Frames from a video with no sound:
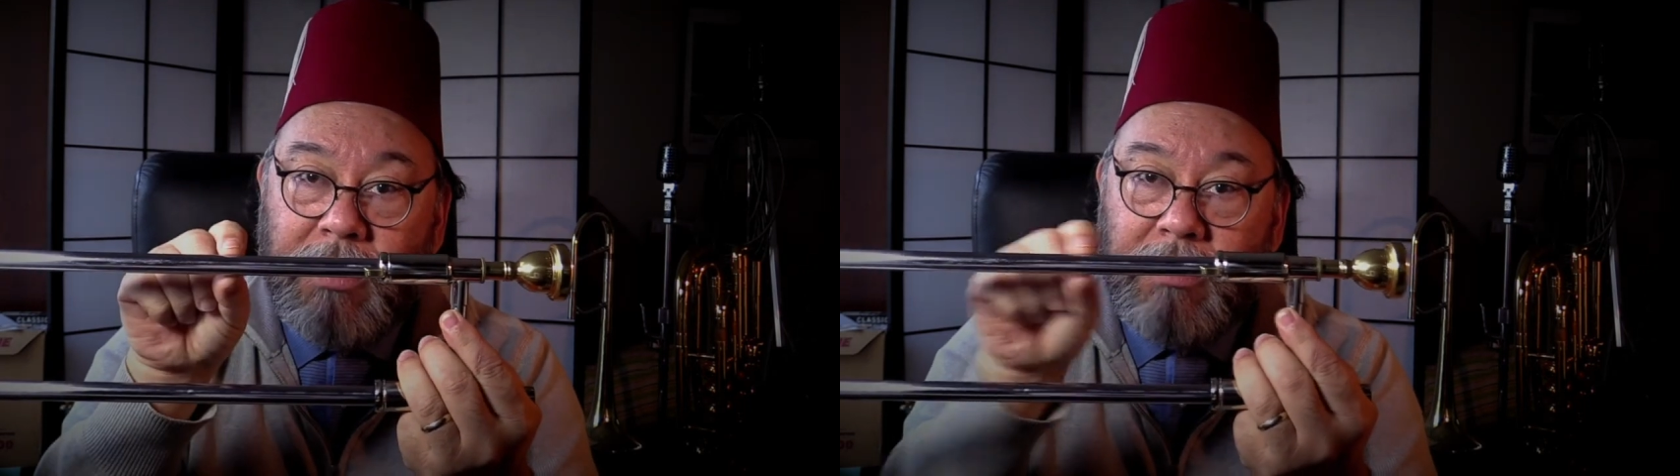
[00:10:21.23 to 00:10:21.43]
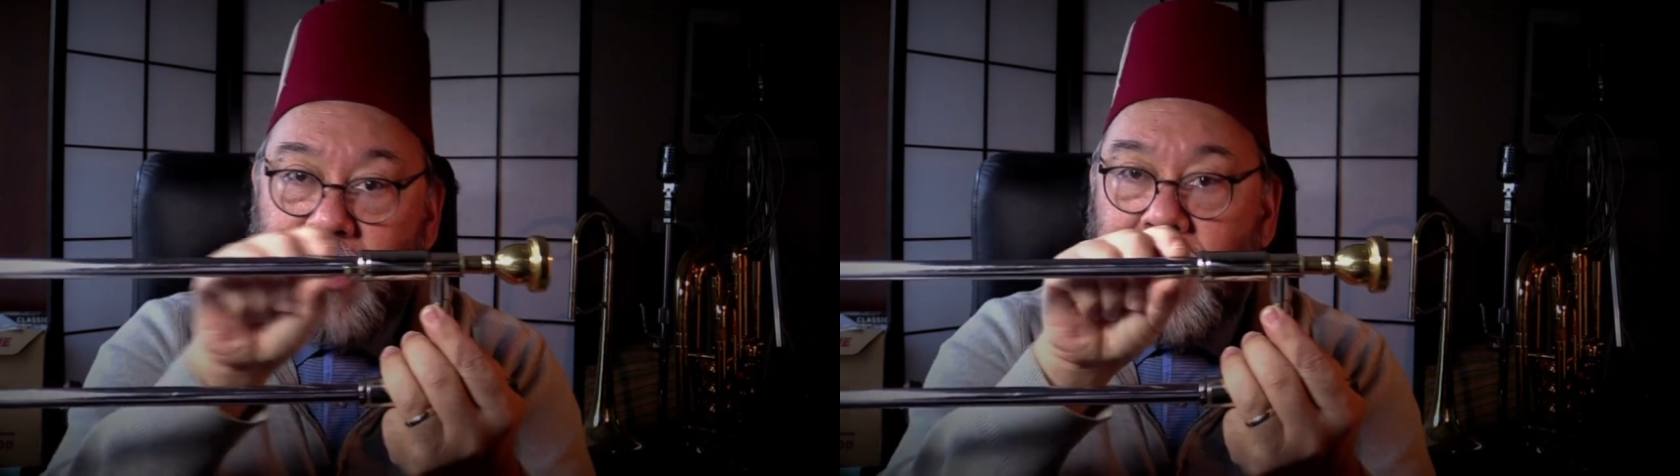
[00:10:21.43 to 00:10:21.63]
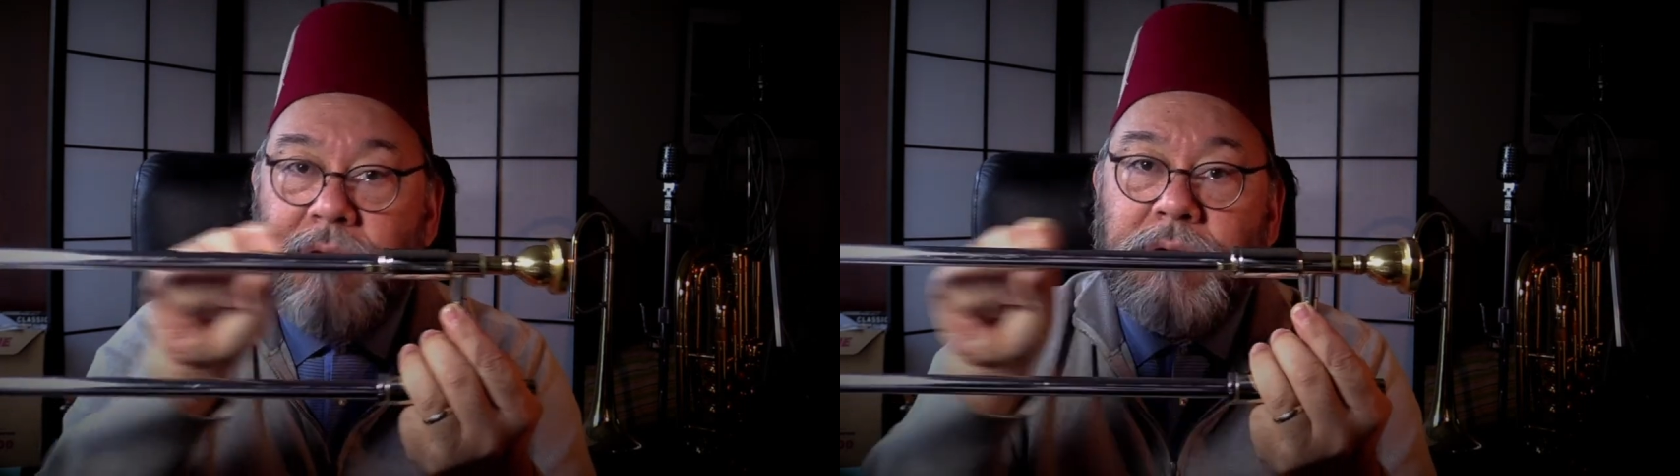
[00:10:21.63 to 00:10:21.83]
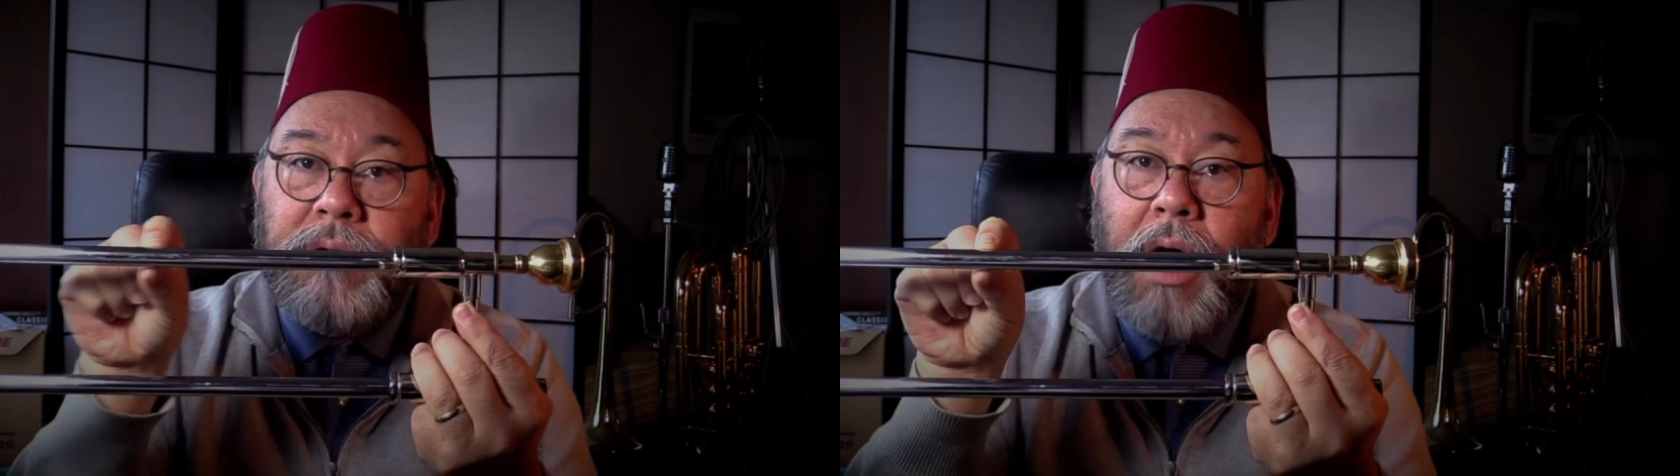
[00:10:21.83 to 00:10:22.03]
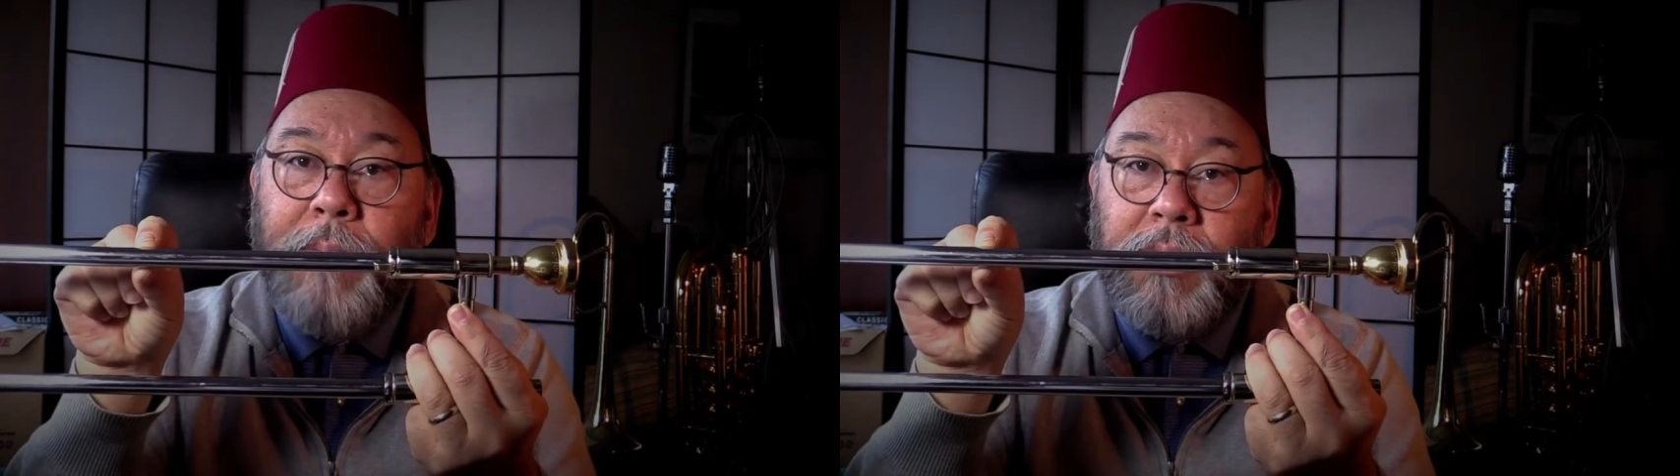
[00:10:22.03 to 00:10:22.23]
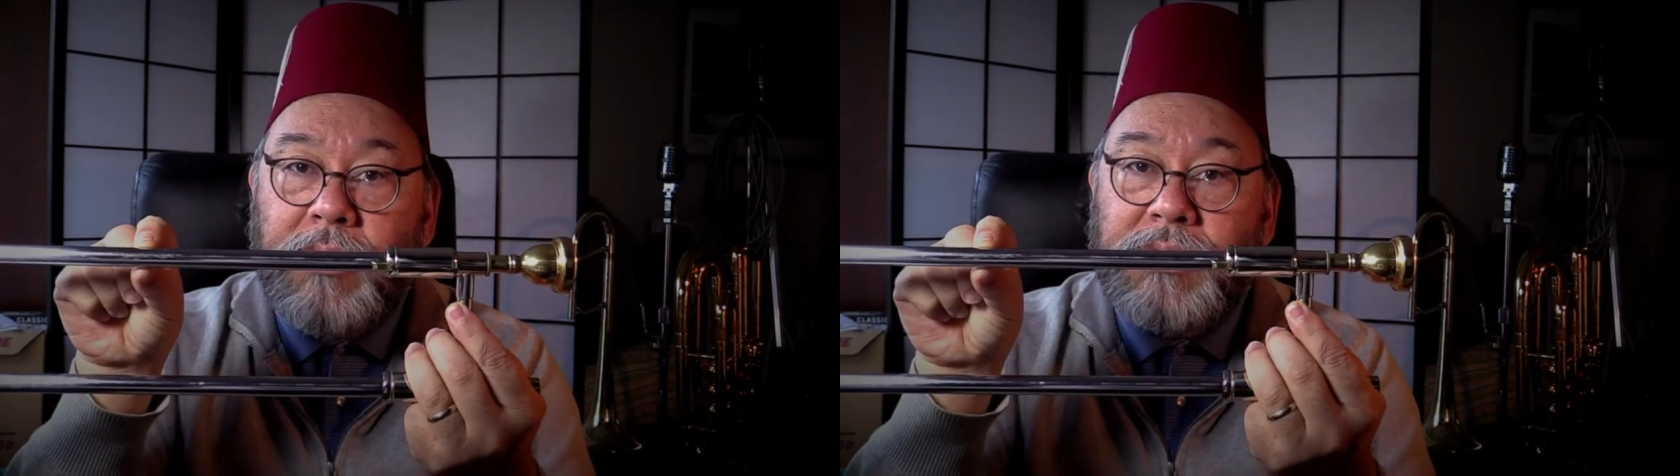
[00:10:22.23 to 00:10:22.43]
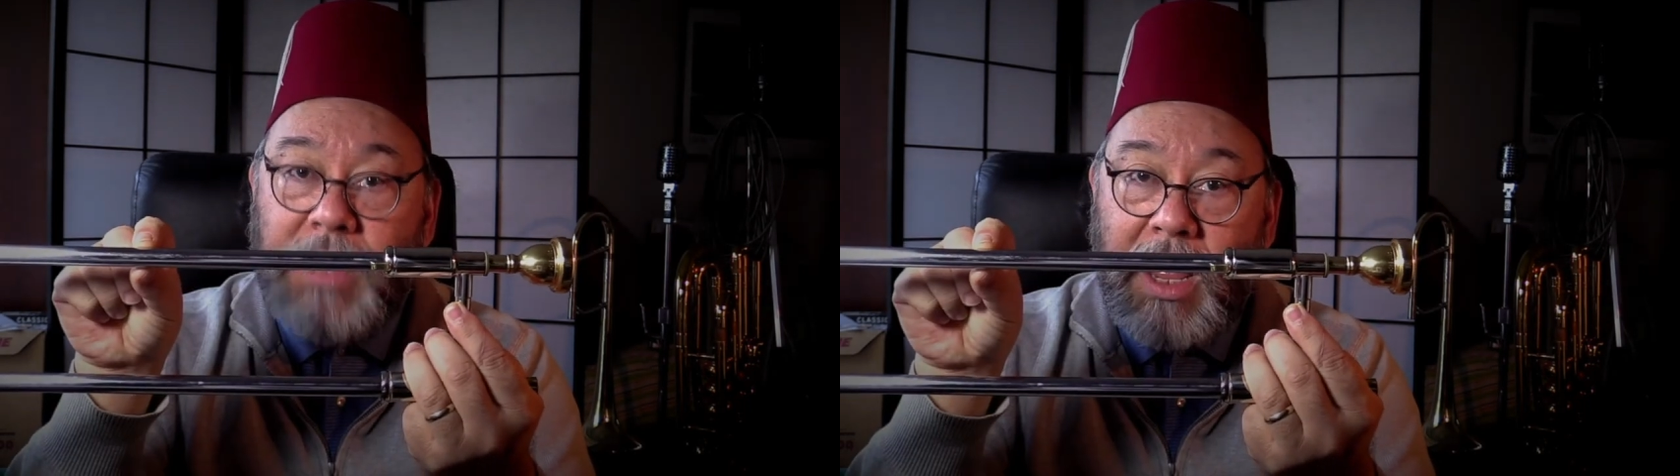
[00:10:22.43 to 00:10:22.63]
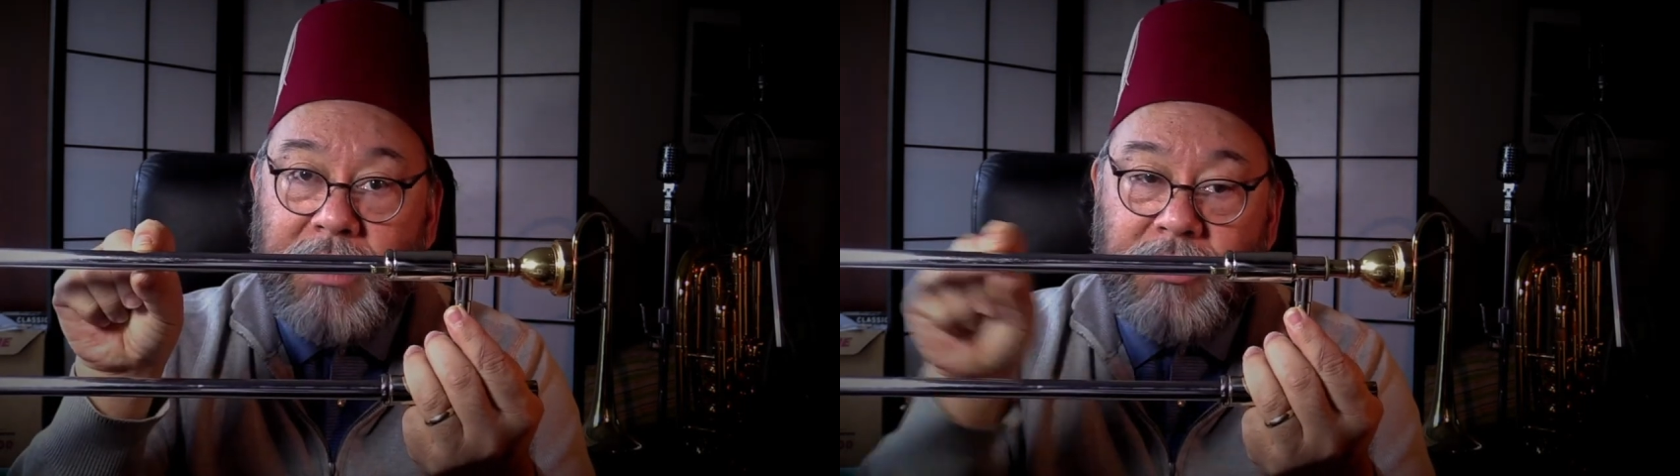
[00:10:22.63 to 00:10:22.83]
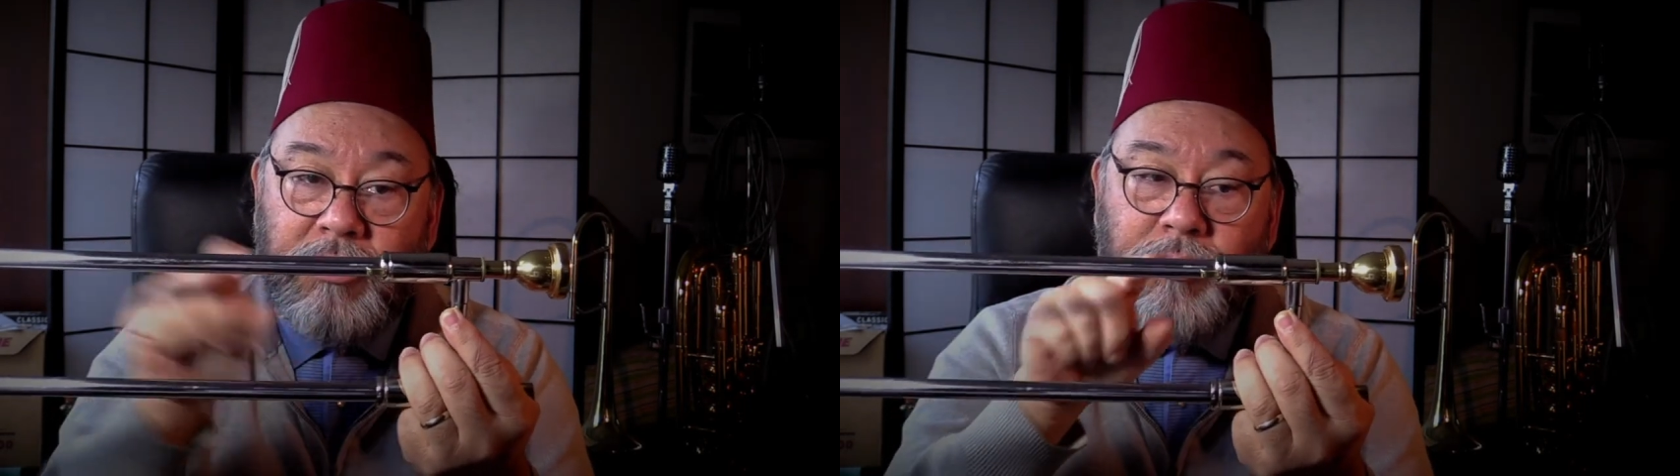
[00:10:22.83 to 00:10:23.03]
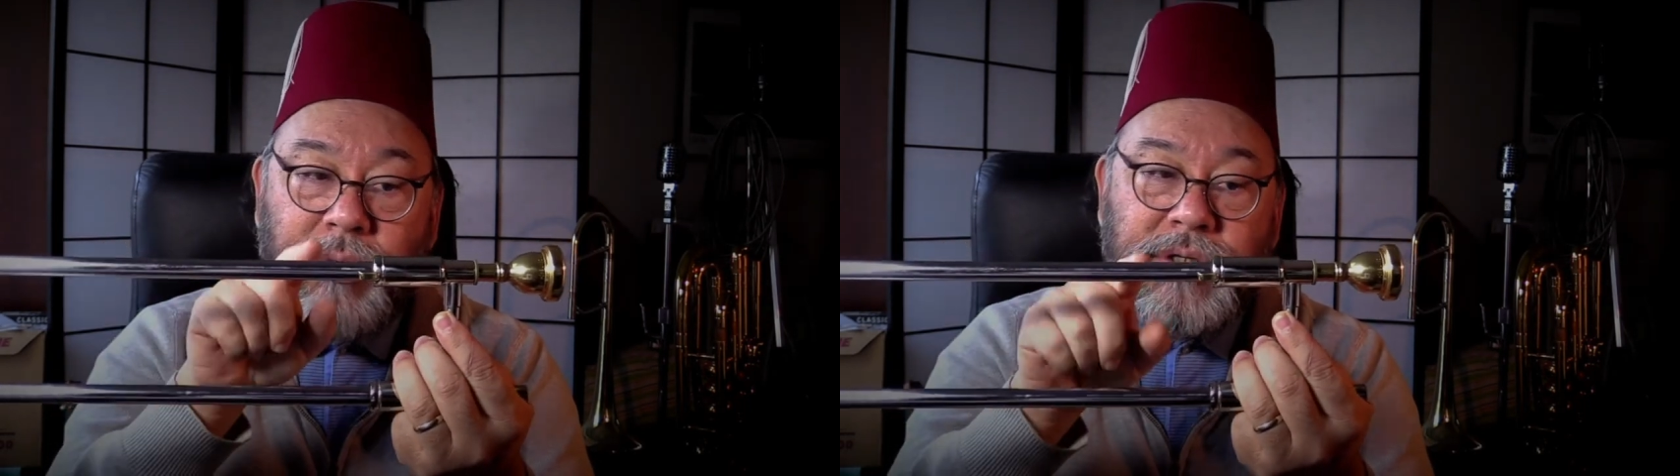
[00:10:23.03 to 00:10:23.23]
the inner upper slide
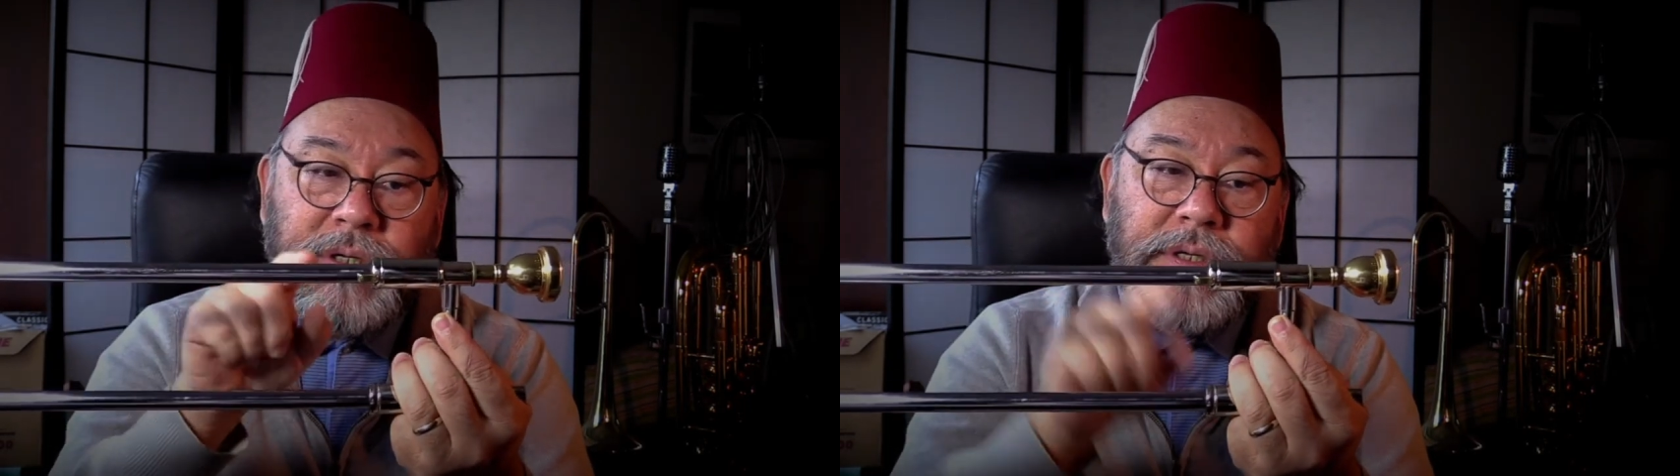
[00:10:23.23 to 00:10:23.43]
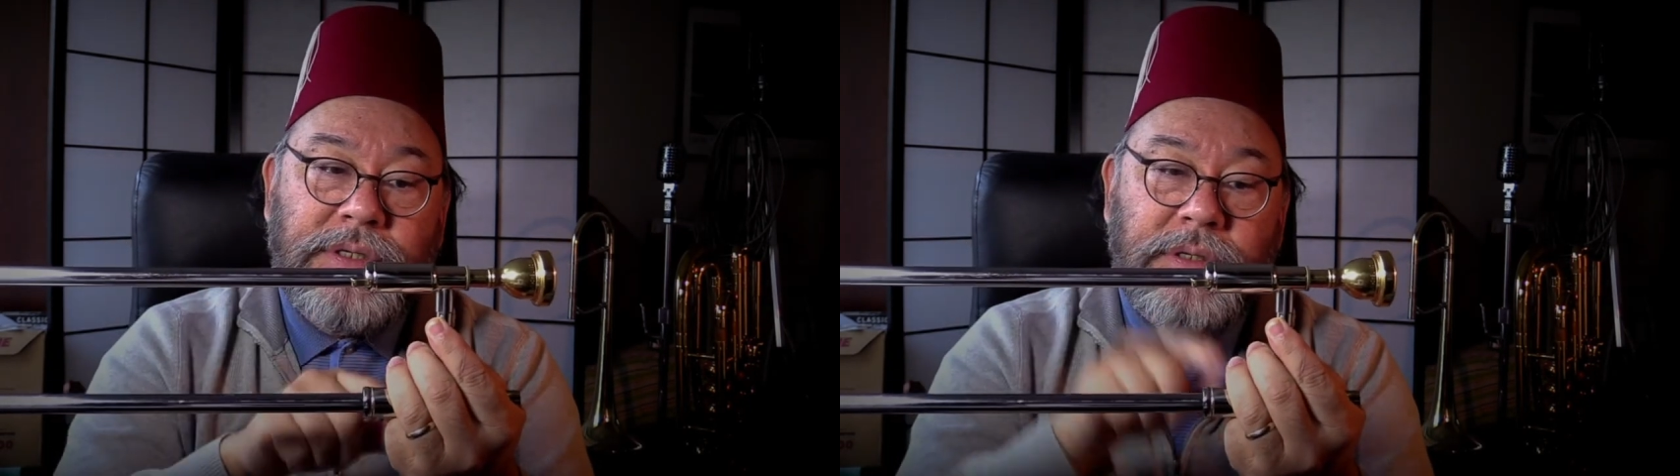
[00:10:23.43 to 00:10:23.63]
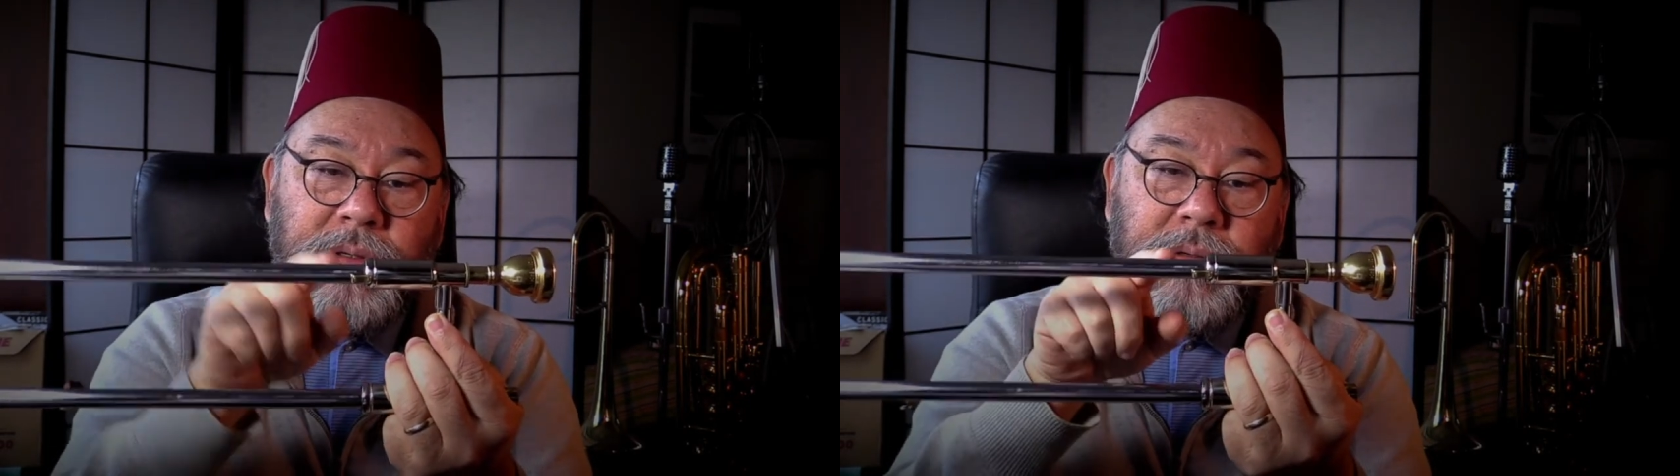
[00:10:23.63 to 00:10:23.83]
tube, which is